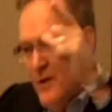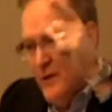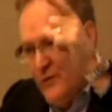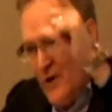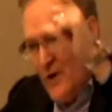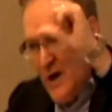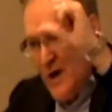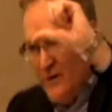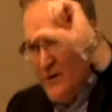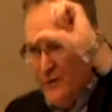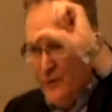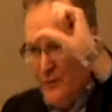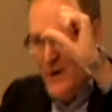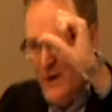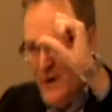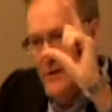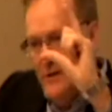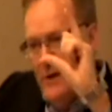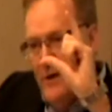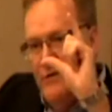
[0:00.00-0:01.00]
that's kind of
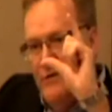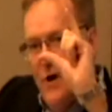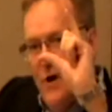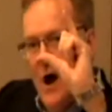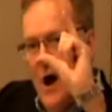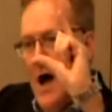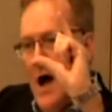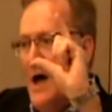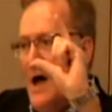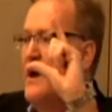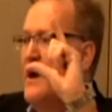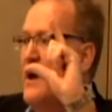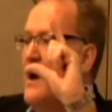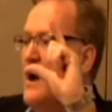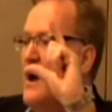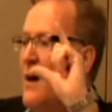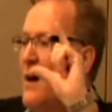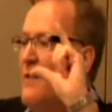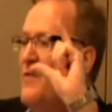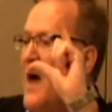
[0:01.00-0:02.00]
straightly shot
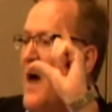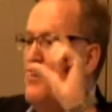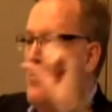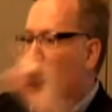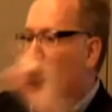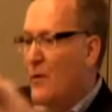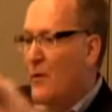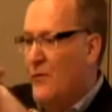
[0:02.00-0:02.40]
of that